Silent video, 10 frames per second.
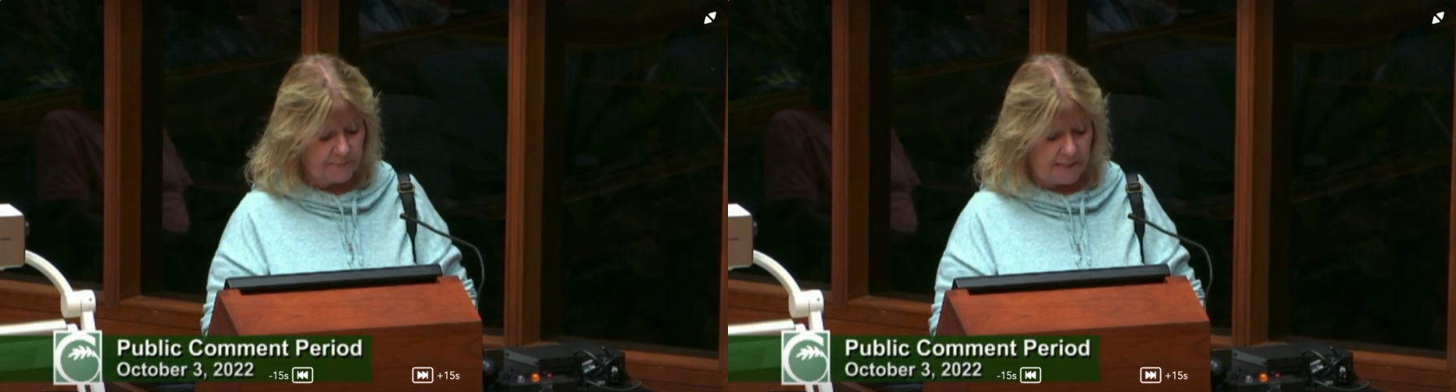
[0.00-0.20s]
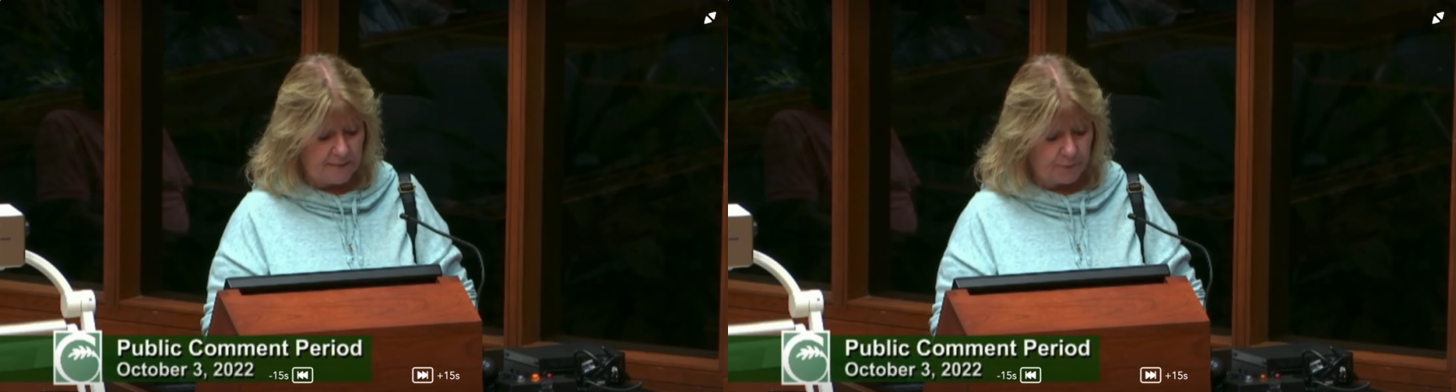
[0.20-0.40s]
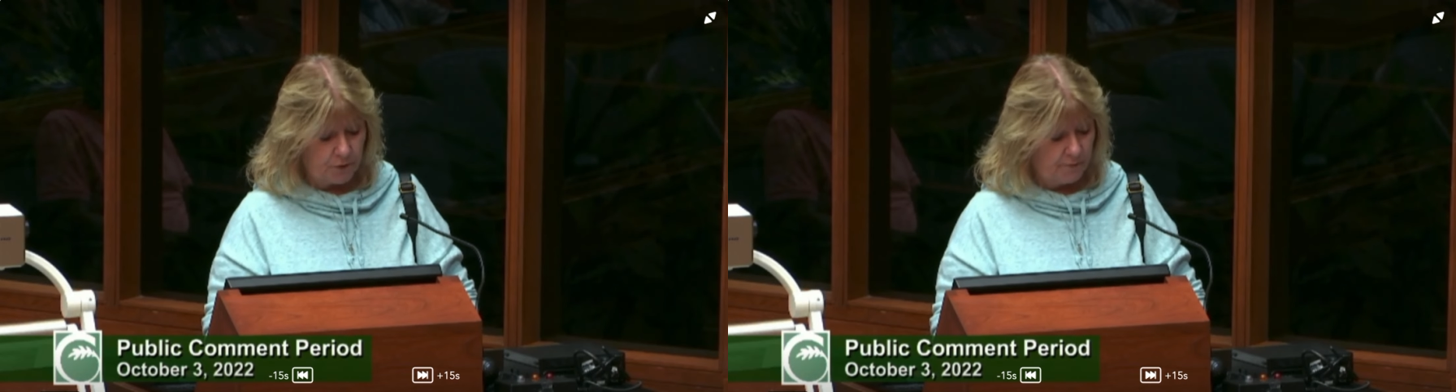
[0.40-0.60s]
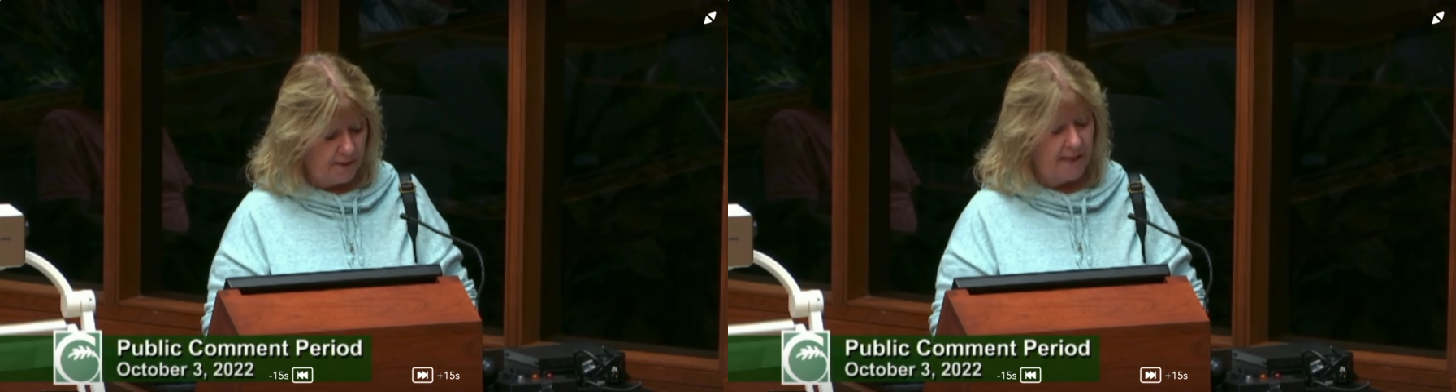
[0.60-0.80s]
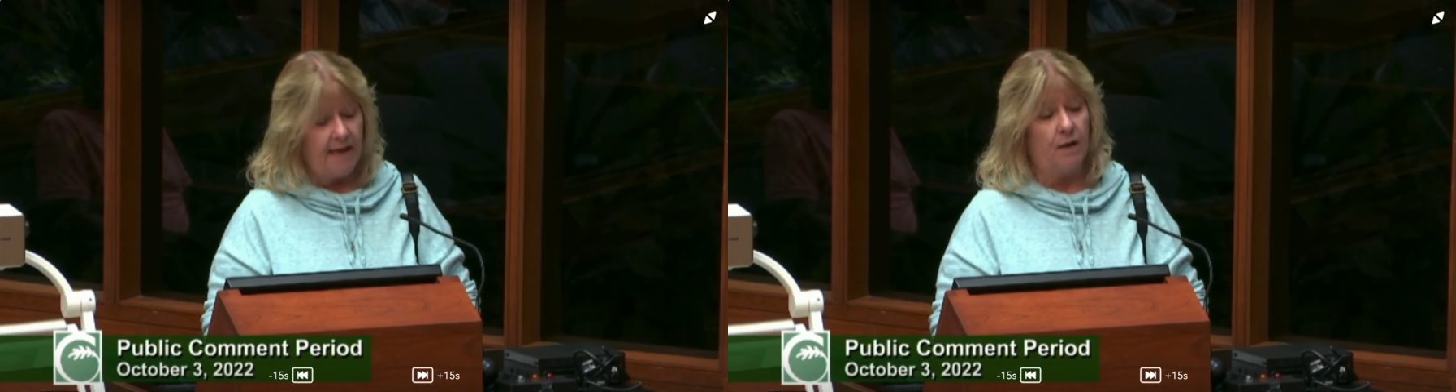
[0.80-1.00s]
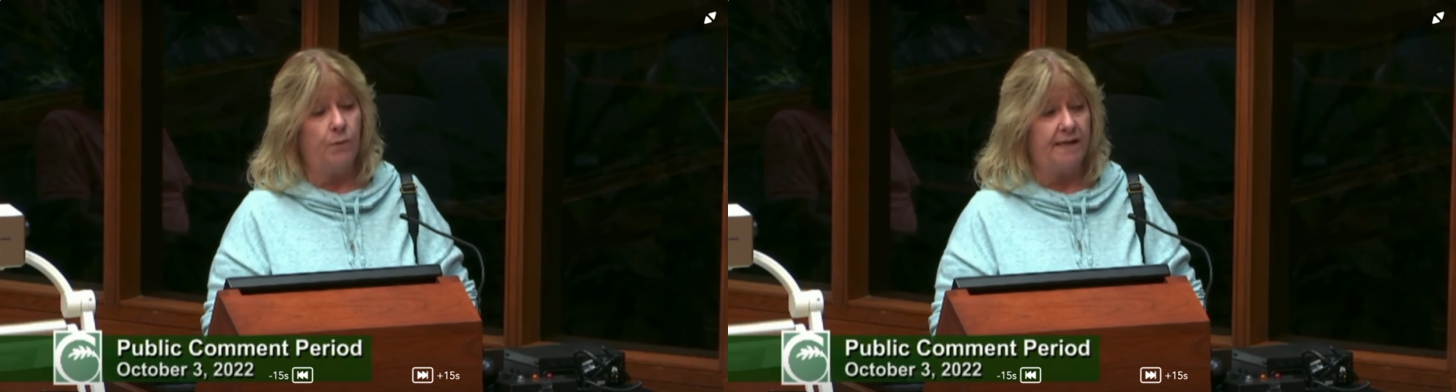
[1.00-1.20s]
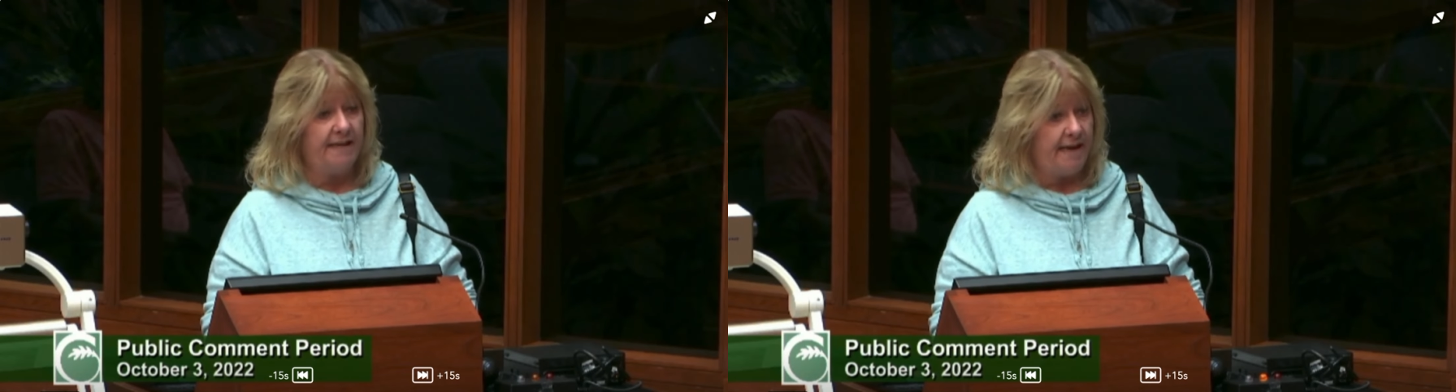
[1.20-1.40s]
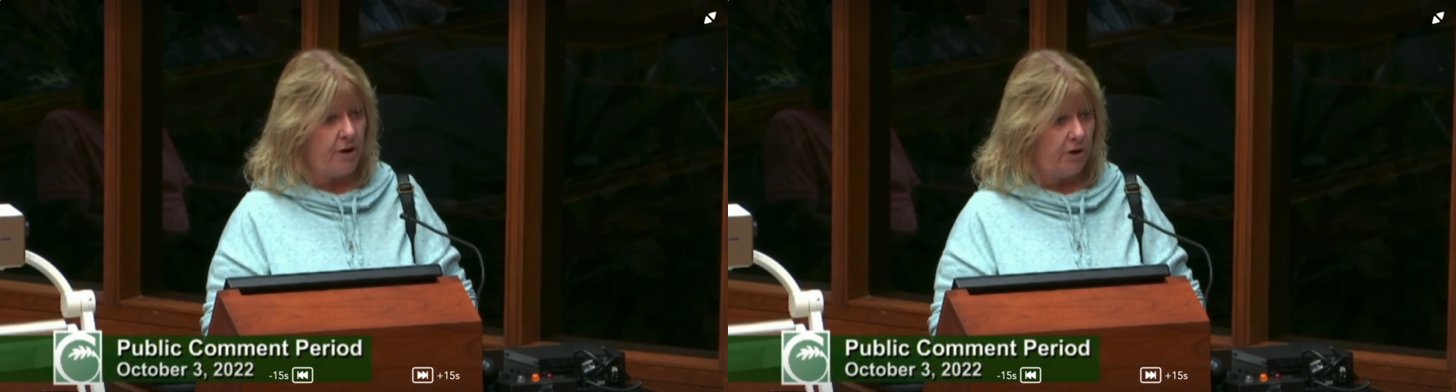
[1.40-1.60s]
people, and we
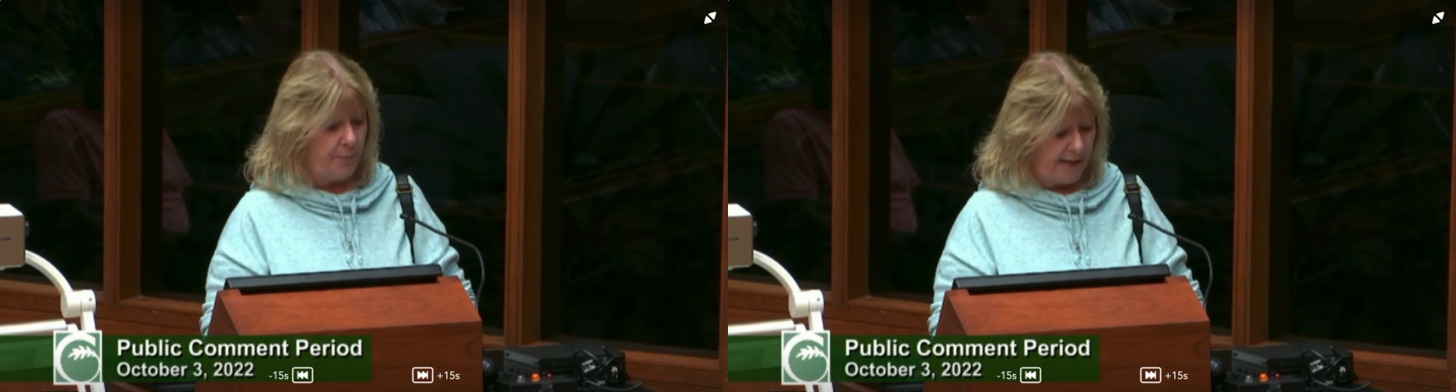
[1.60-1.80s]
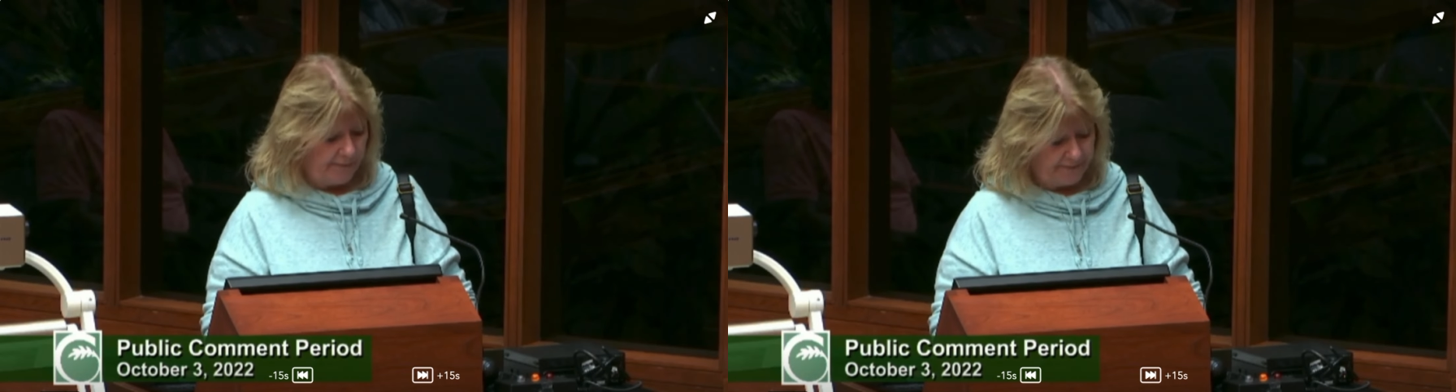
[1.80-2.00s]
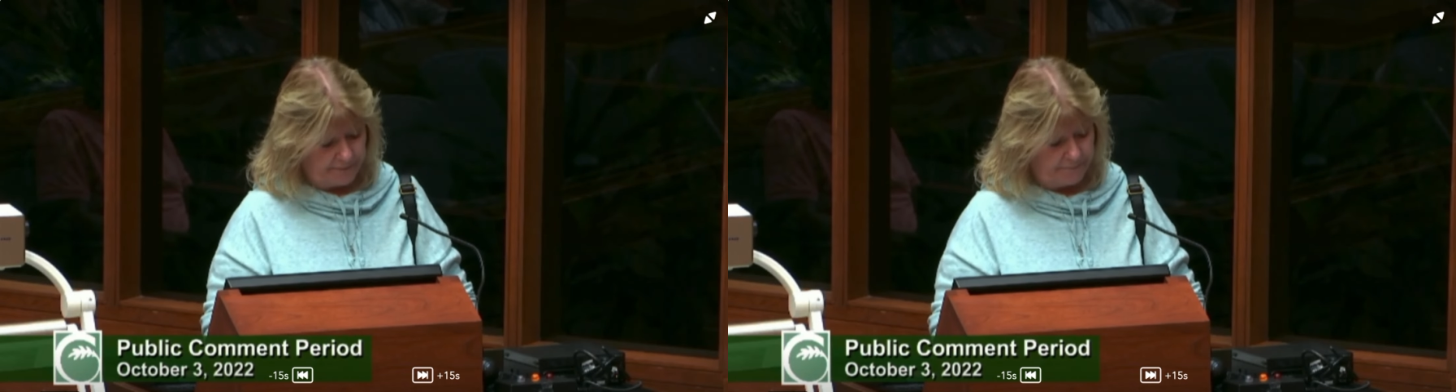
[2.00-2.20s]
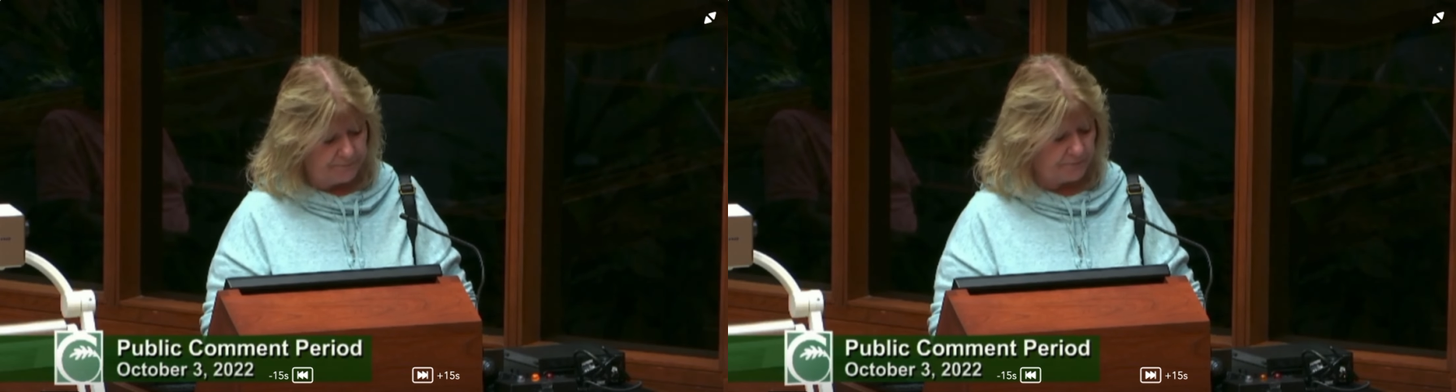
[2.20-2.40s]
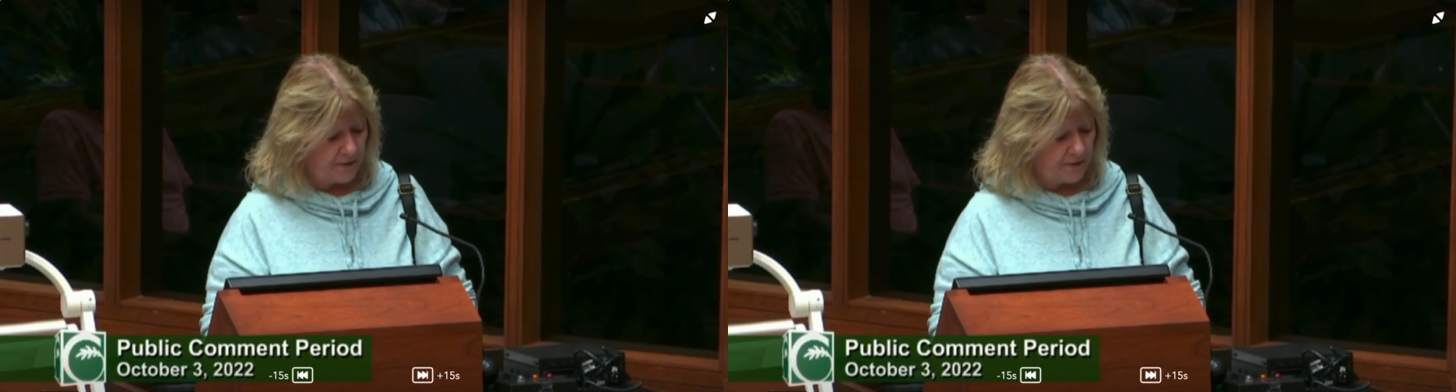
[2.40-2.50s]
care about them.